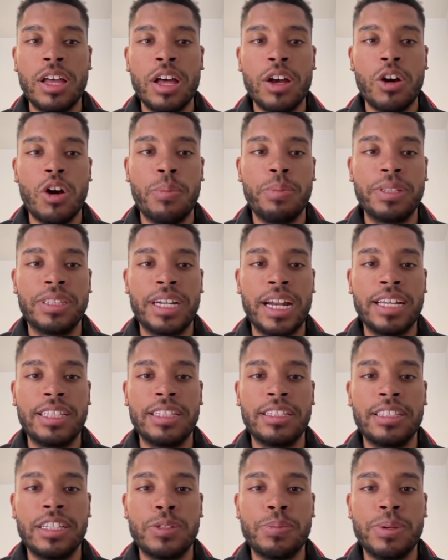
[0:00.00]
copy trade in
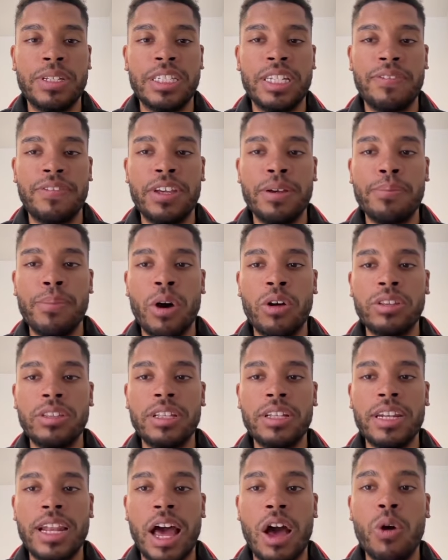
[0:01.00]
this specific bot,
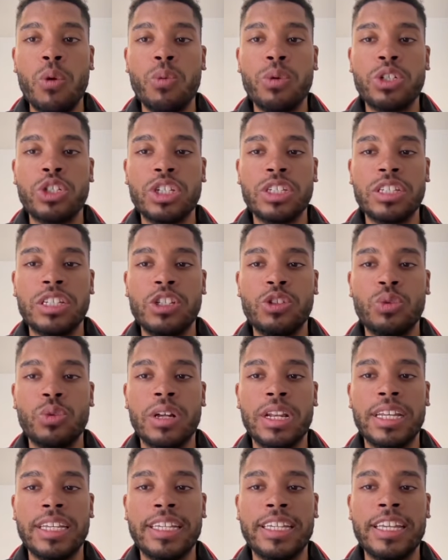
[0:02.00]
now we just need to
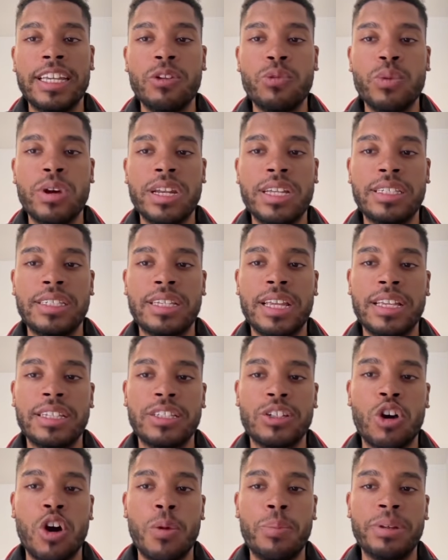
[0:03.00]
click here where it says
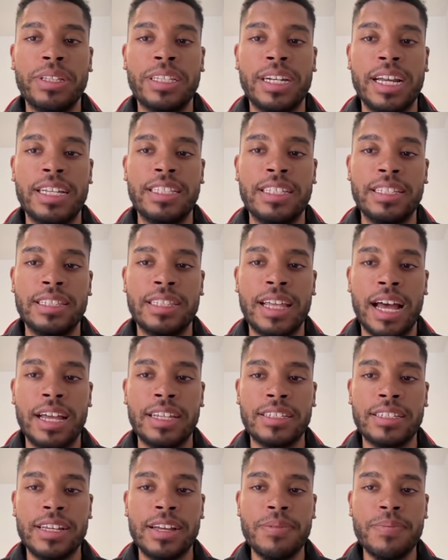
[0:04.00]
copy trading
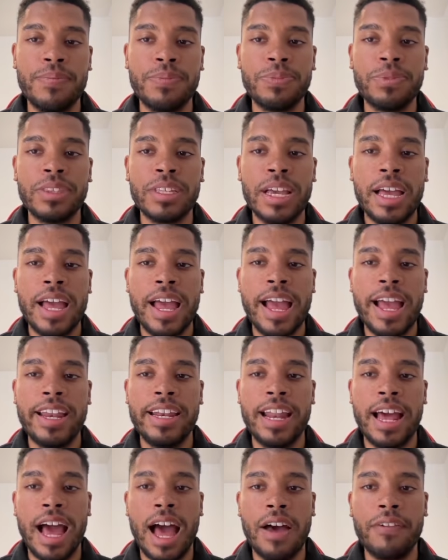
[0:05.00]
task, and
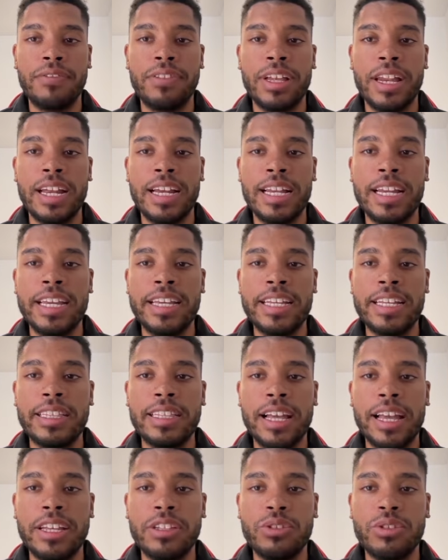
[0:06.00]
after I click it,
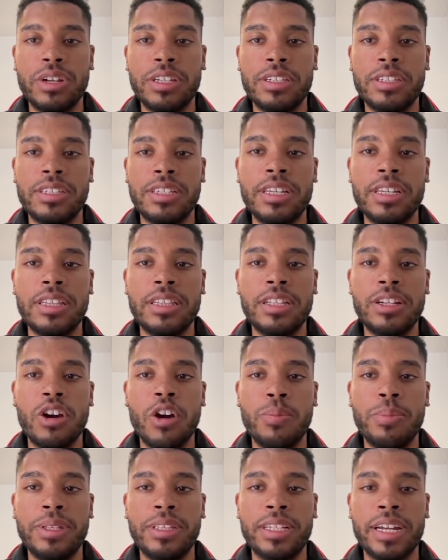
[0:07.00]
as you can see, the
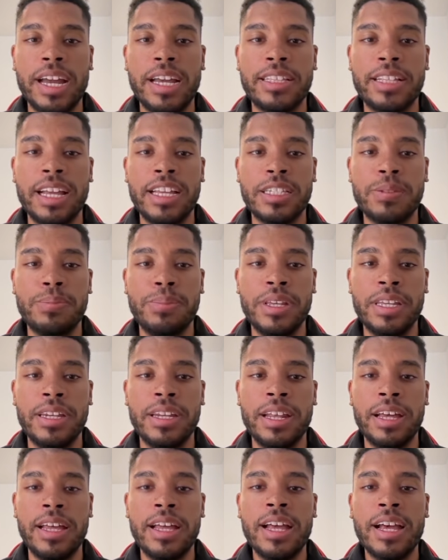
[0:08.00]
copy trade has been
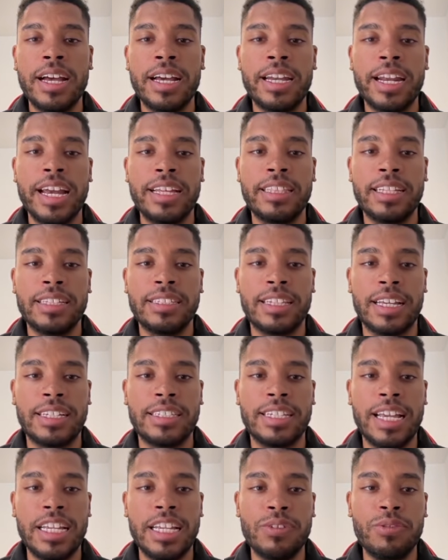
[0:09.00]
created
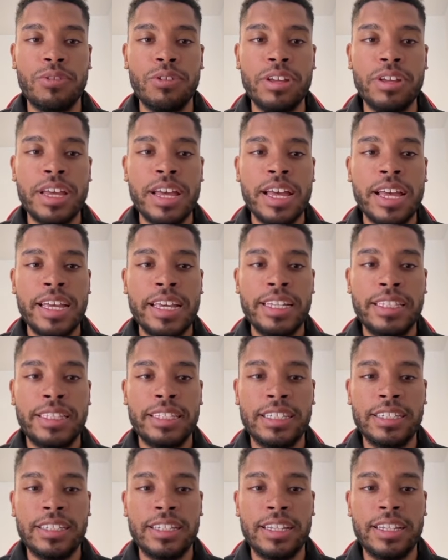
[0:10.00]
successfully. It
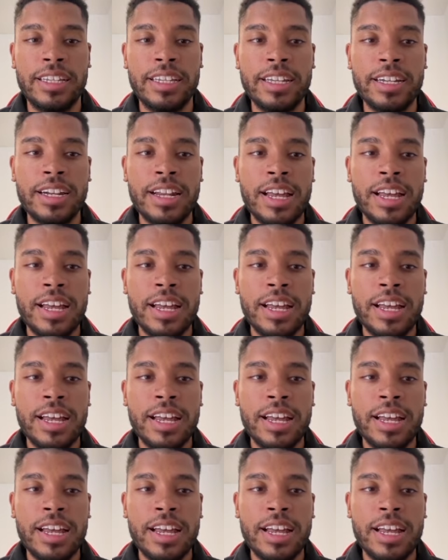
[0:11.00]
is here.